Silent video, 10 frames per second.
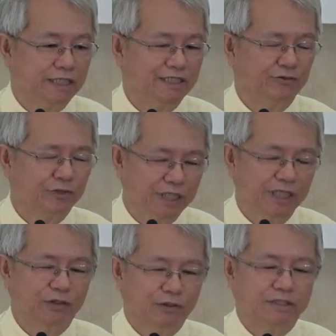in the
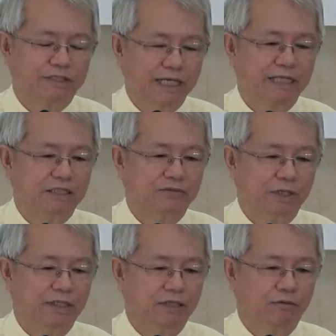really good sense
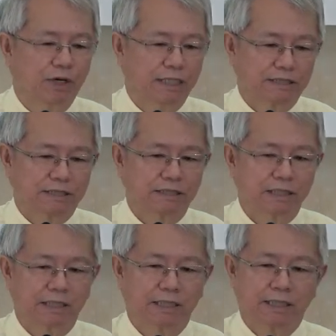when it was
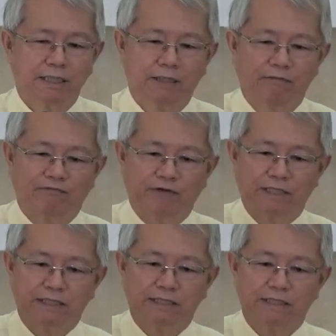
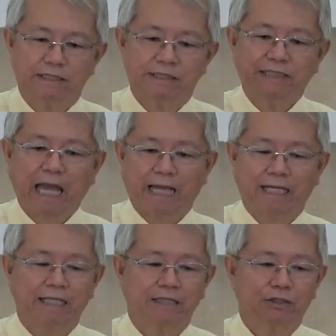first
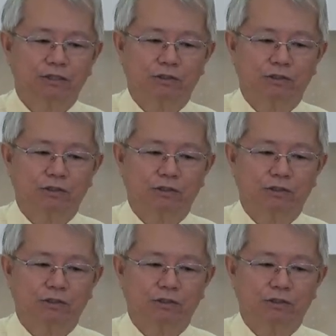tagged